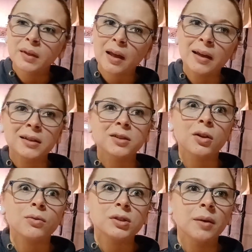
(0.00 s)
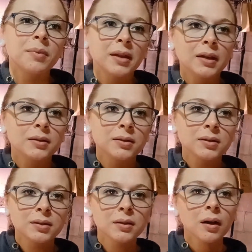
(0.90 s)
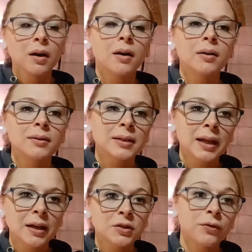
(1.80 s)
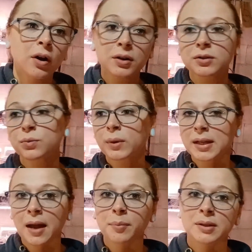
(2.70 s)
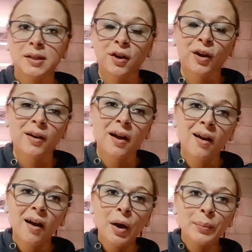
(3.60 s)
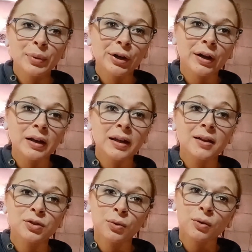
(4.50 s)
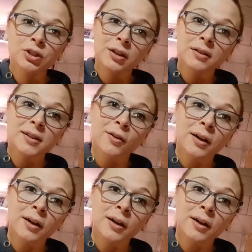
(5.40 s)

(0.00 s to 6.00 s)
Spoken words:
I guess, close-up things as far as what happens here. But yeah, so go check us out